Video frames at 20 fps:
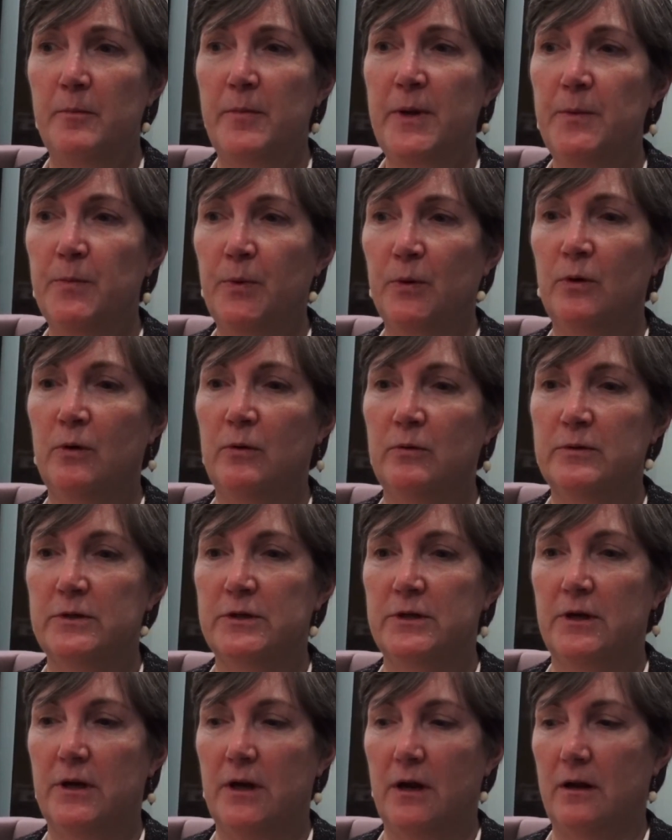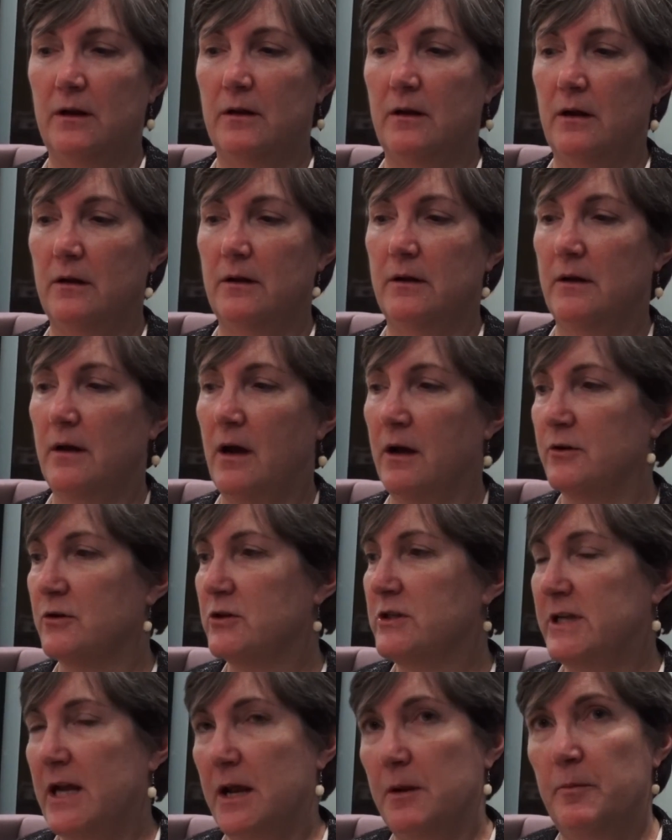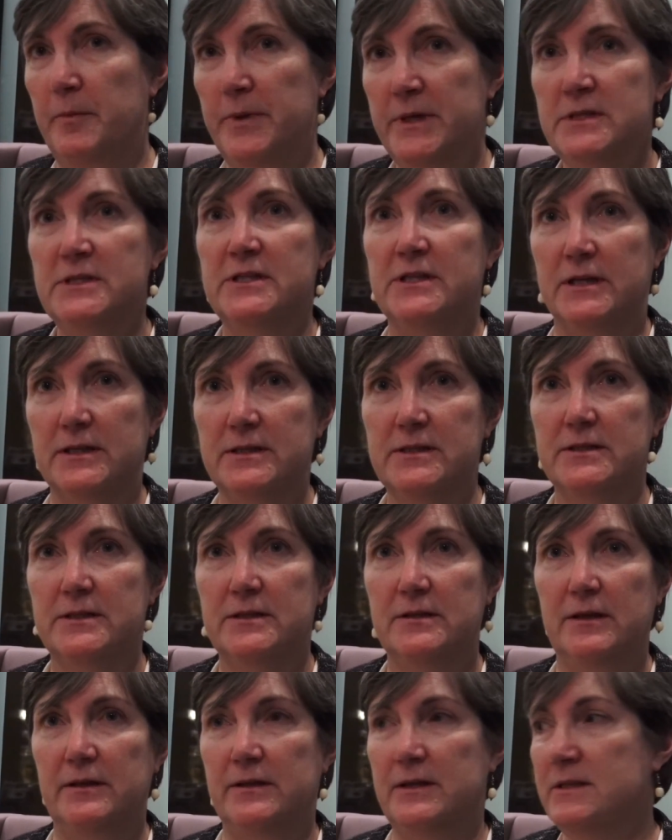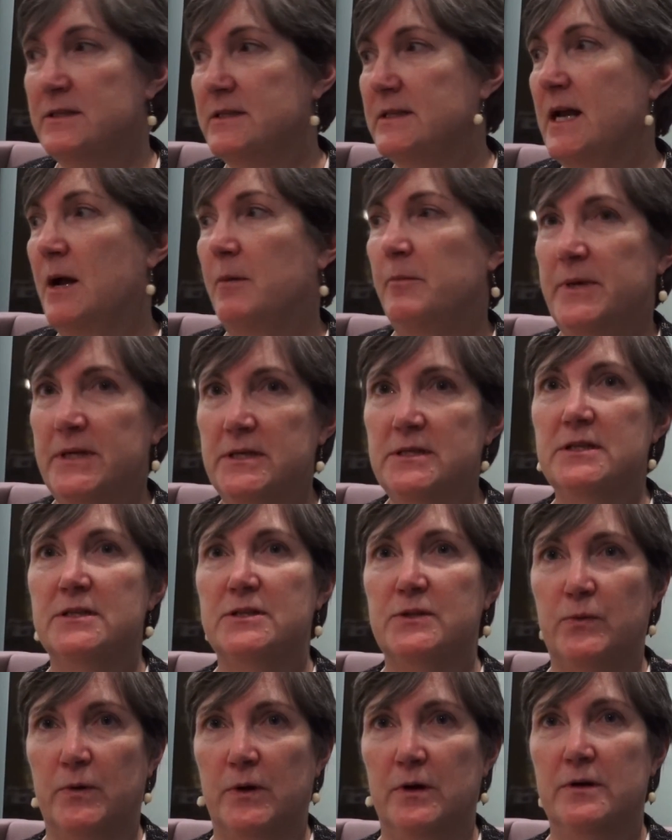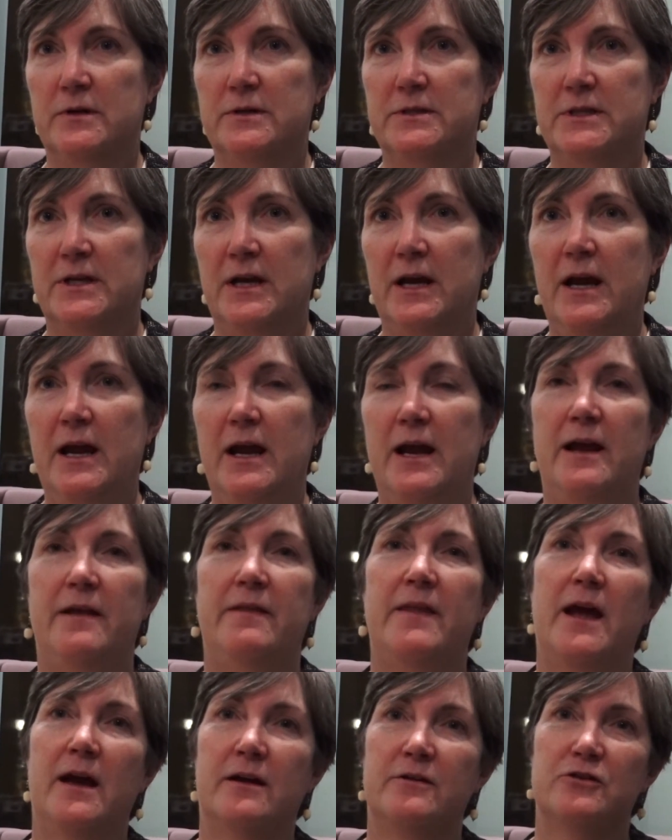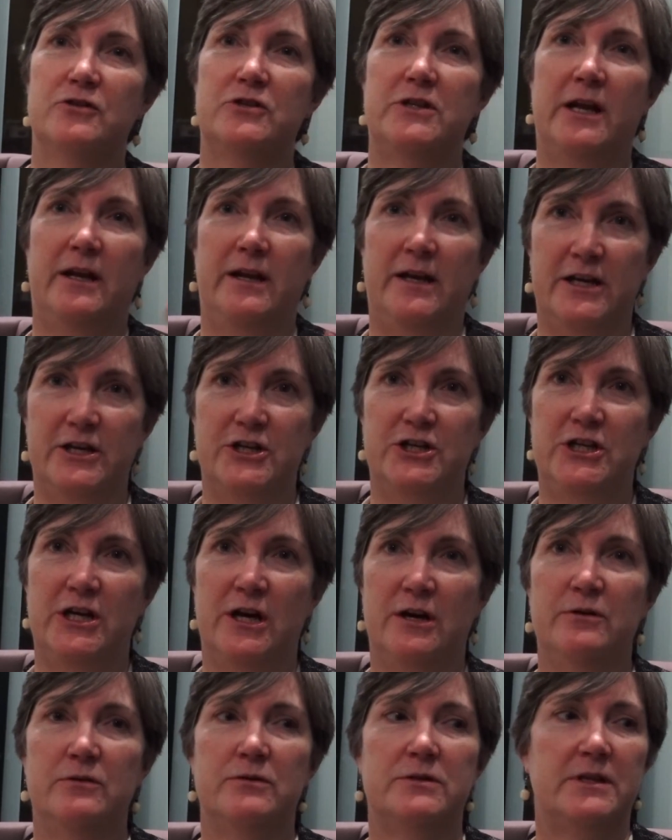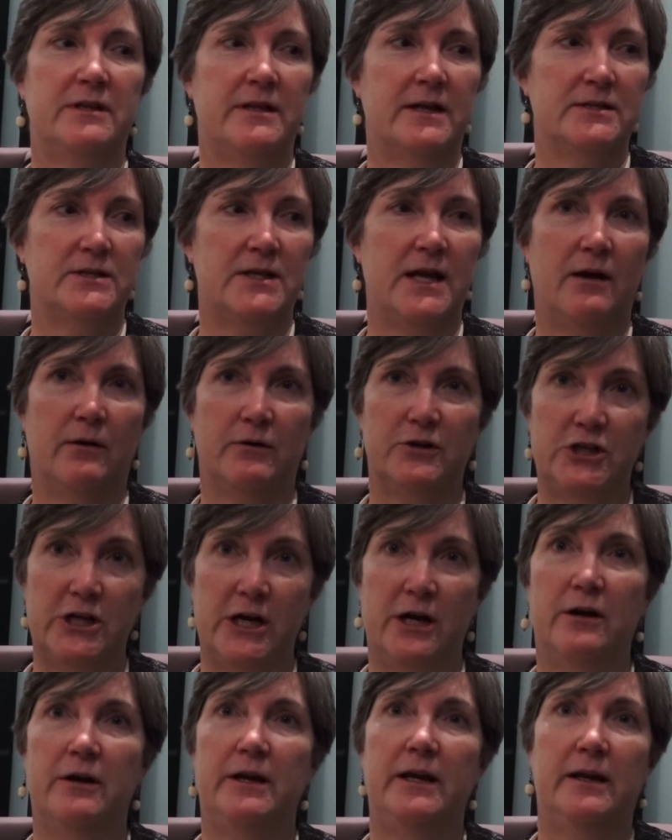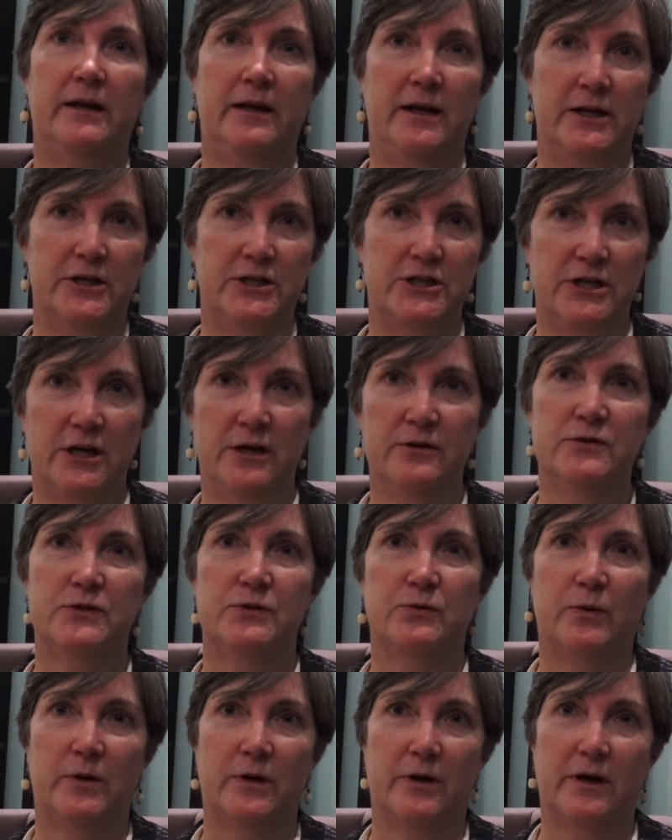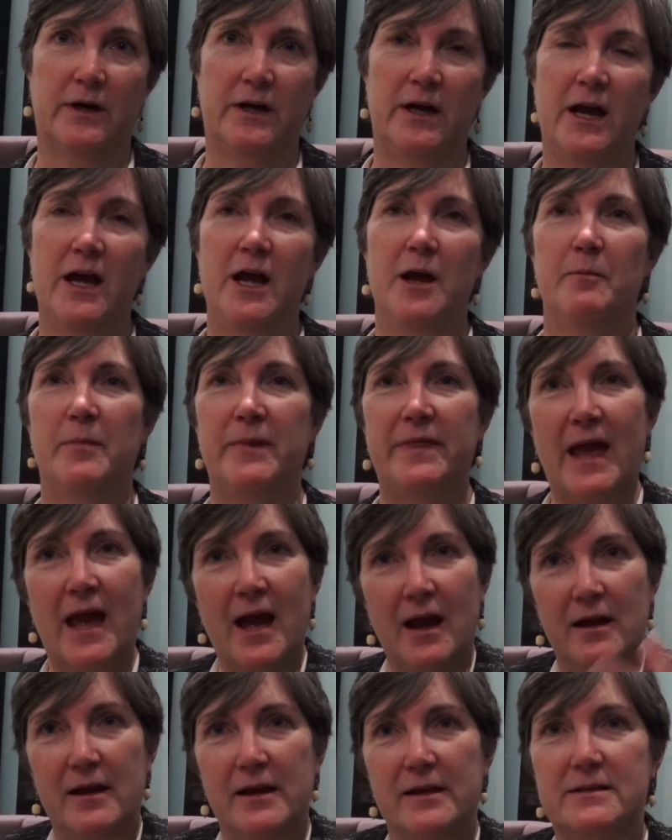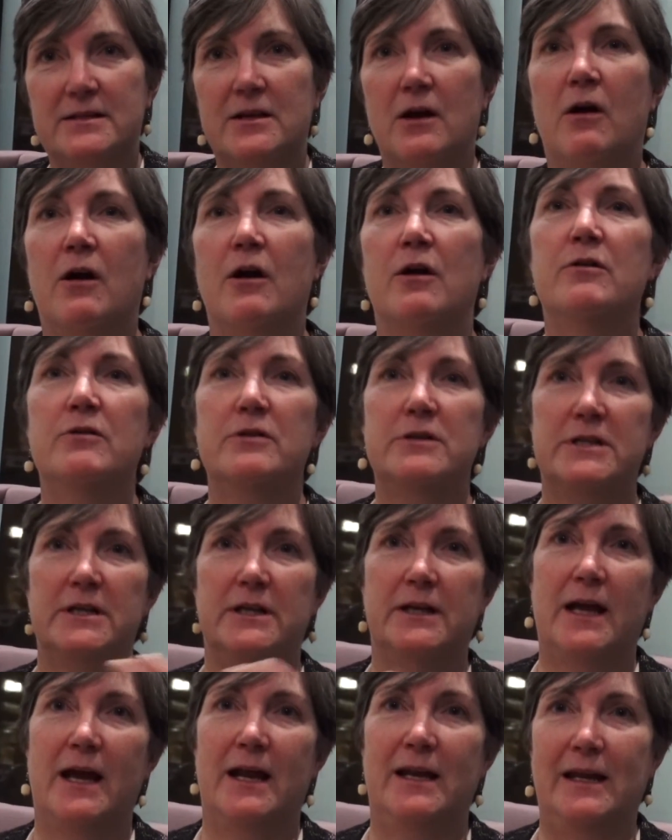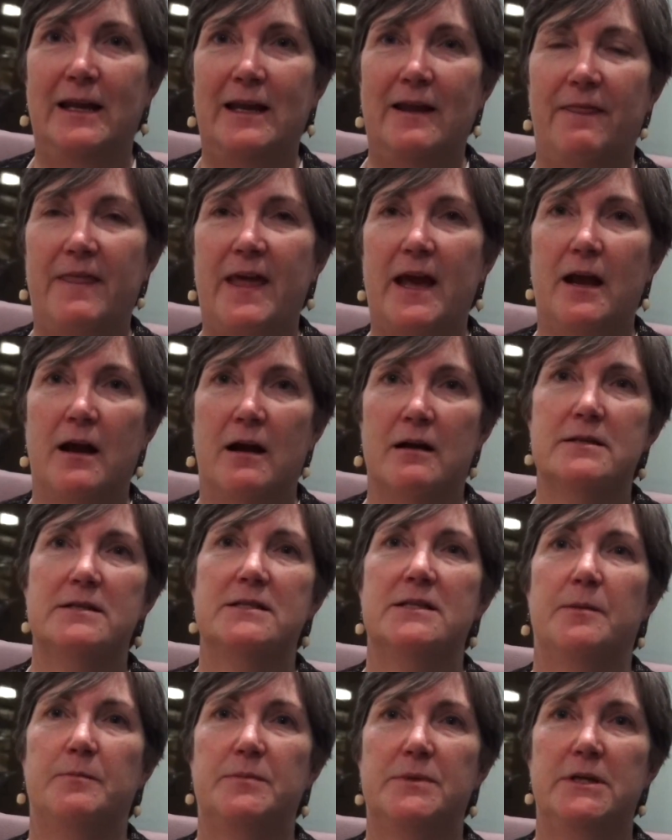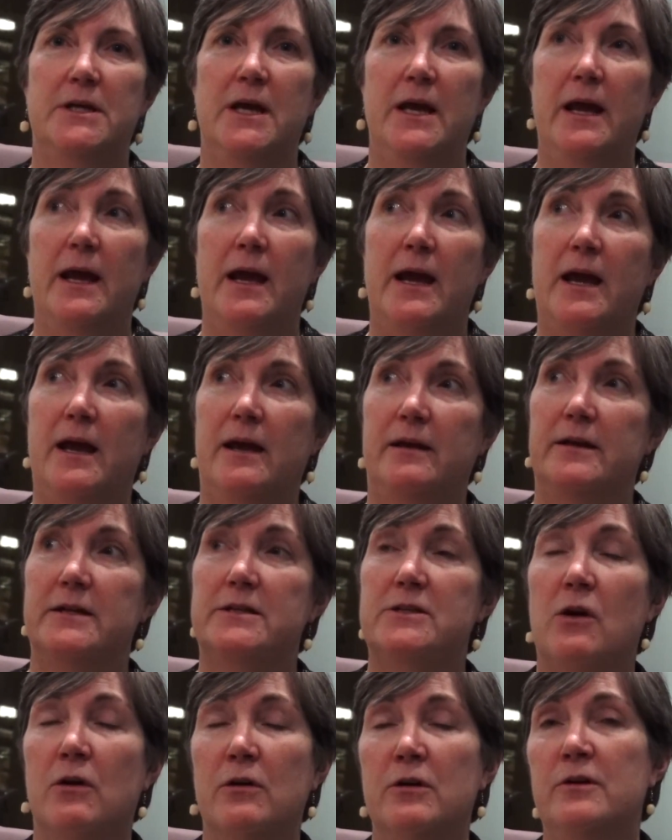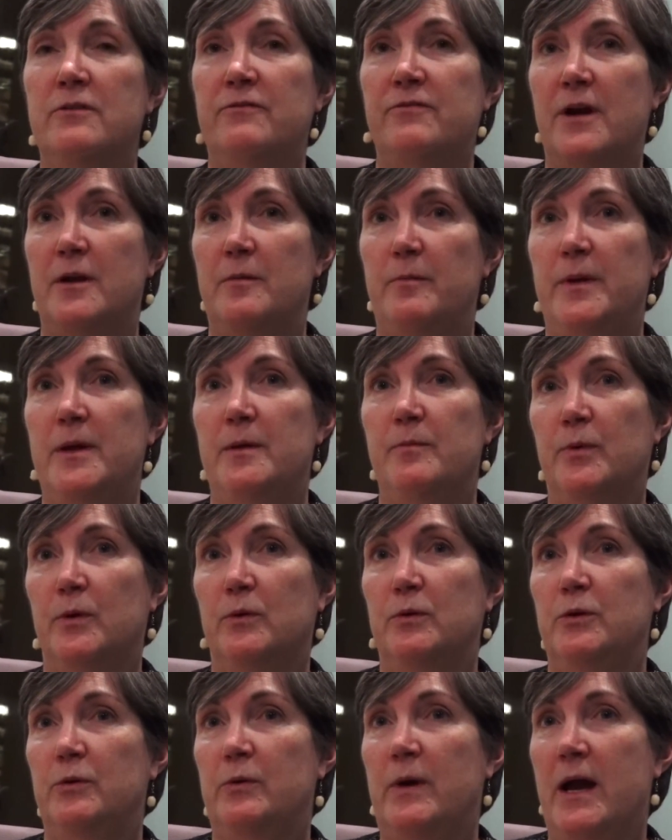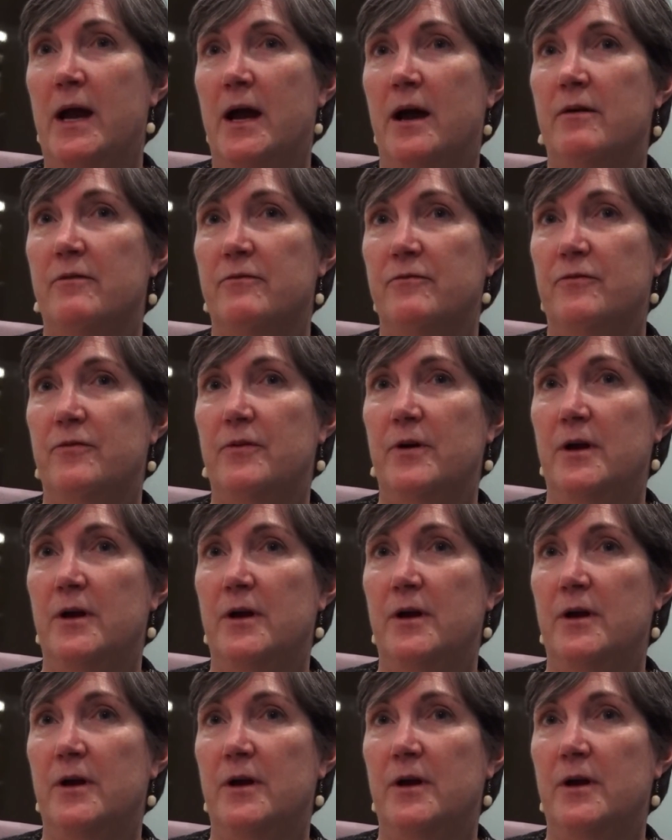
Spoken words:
people understand business, and this is how business works, and they understand NGOs, and that's how charity and NGOs work. But it's harder to kind of get that concept, and it's harder to find people who have